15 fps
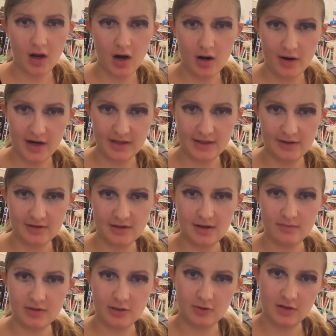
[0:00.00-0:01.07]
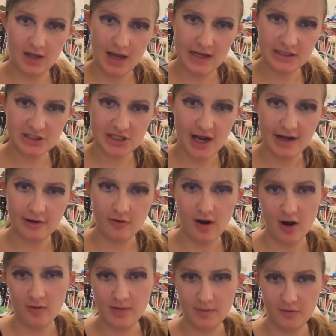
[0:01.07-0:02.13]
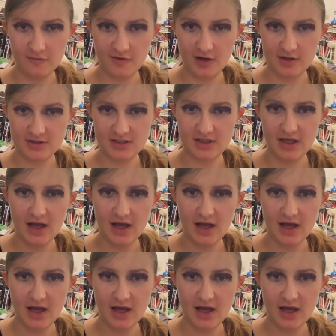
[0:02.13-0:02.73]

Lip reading: Alright, now that I'm done with eyeshadow, I'll be moving on to the